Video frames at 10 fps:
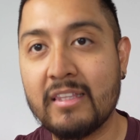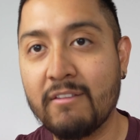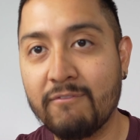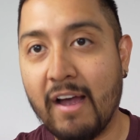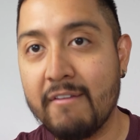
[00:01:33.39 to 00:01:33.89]

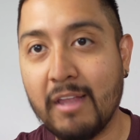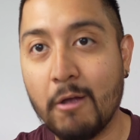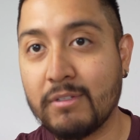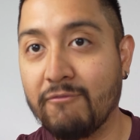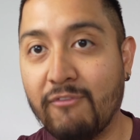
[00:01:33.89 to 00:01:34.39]

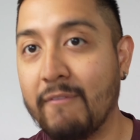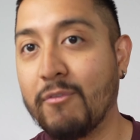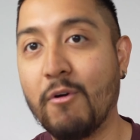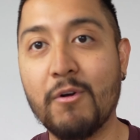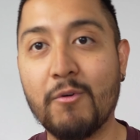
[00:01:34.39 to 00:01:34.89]

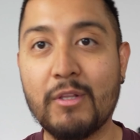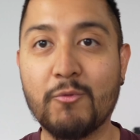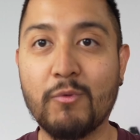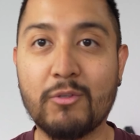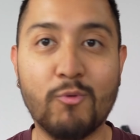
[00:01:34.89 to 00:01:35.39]
5500
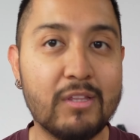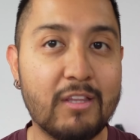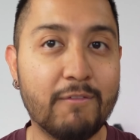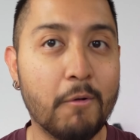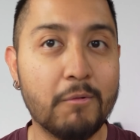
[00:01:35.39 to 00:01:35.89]
with
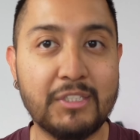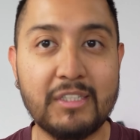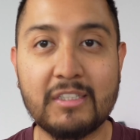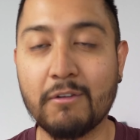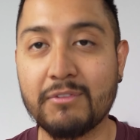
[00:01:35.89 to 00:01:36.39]
24
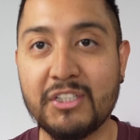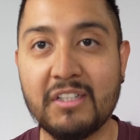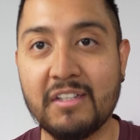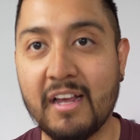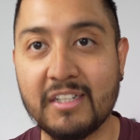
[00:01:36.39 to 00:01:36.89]
gigs of
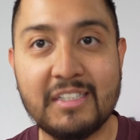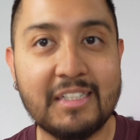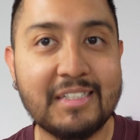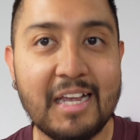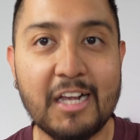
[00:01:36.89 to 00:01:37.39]

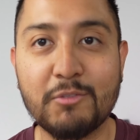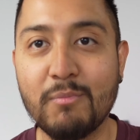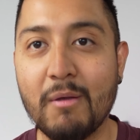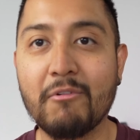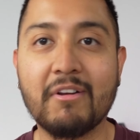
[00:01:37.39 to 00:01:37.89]
GDDR6X
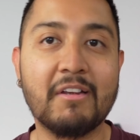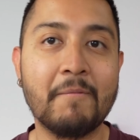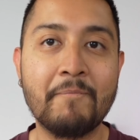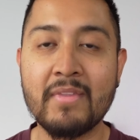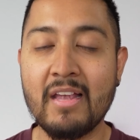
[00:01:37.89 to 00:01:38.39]
memory.
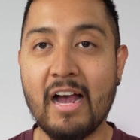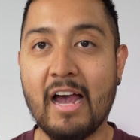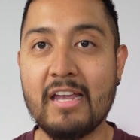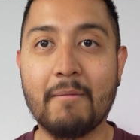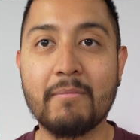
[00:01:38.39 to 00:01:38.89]

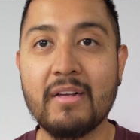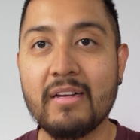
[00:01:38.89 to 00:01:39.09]
I am